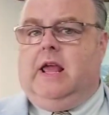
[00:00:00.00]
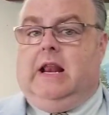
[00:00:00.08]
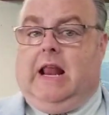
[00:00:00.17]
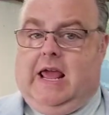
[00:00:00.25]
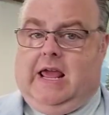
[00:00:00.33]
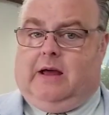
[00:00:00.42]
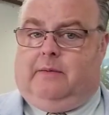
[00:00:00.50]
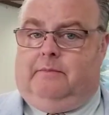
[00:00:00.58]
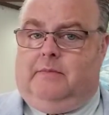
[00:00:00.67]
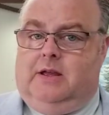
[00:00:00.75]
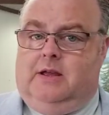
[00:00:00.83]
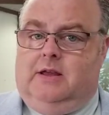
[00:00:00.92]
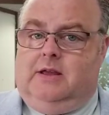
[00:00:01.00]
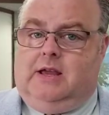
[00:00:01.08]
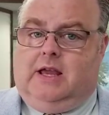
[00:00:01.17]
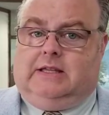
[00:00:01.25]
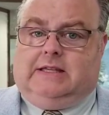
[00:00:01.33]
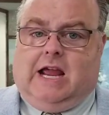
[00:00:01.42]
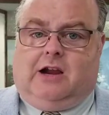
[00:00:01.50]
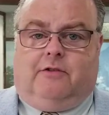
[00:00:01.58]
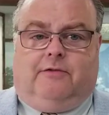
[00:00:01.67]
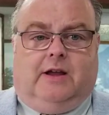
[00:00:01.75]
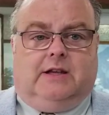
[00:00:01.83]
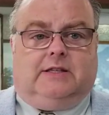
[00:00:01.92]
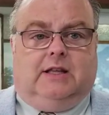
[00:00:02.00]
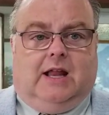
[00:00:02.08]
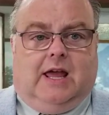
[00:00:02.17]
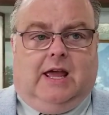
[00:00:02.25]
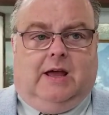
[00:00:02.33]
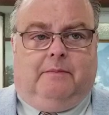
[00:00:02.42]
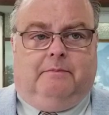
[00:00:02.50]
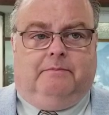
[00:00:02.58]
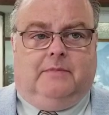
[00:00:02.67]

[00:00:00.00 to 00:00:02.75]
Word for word: a lamb and sacrificed the lamb,